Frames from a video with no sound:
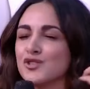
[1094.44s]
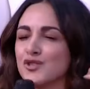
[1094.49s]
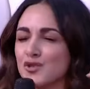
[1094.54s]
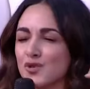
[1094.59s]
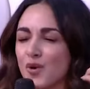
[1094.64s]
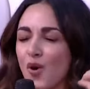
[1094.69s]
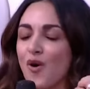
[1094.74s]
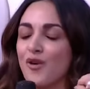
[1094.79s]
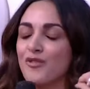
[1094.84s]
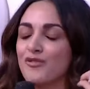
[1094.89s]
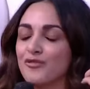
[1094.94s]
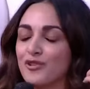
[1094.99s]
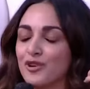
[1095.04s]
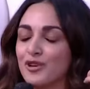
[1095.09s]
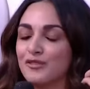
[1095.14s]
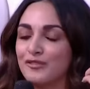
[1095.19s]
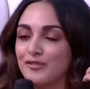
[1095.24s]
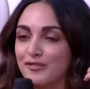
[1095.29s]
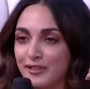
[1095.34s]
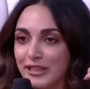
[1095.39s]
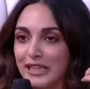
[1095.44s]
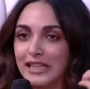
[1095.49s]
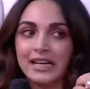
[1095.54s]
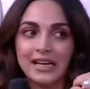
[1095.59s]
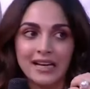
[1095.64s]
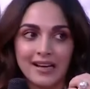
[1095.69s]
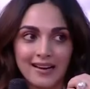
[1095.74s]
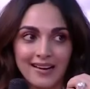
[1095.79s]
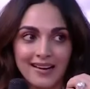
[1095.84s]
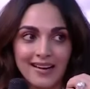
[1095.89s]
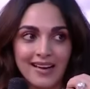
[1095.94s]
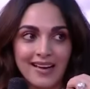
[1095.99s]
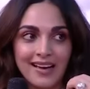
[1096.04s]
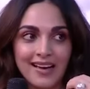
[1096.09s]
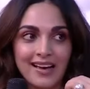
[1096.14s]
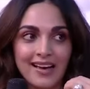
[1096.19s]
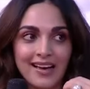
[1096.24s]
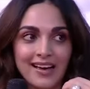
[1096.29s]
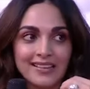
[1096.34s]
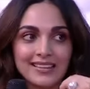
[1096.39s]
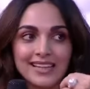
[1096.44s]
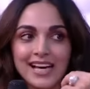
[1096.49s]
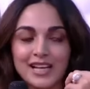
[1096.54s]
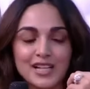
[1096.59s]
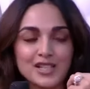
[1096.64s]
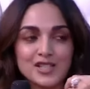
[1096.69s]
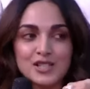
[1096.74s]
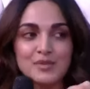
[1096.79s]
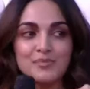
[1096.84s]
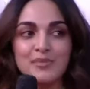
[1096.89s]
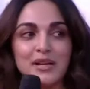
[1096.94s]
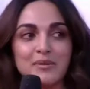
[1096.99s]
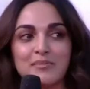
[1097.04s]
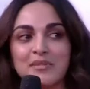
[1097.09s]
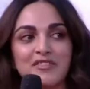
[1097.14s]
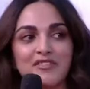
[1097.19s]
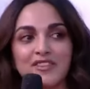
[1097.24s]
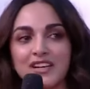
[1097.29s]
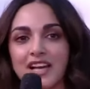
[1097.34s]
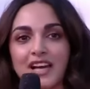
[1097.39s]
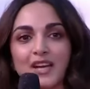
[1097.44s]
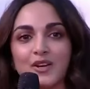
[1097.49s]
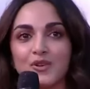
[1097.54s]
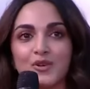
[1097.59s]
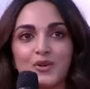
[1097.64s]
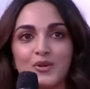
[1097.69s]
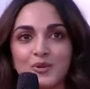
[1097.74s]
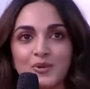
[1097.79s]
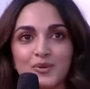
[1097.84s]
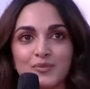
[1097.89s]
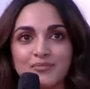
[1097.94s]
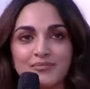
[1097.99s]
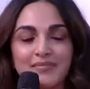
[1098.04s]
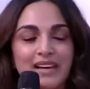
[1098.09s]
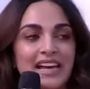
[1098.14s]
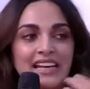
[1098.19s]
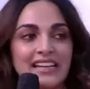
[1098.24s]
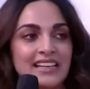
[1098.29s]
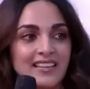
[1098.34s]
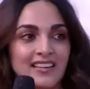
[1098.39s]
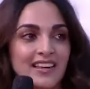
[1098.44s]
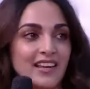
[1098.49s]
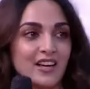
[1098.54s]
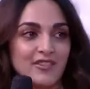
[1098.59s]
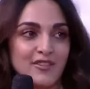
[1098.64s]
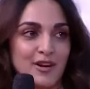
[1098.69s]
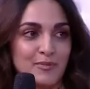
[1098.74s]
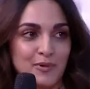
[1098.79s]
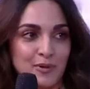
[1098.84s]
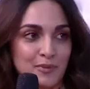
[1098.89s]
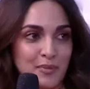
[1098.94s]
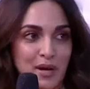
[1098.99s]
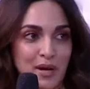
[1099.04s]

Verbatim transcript: so fulfilling that it just made me feel I could do anything if I put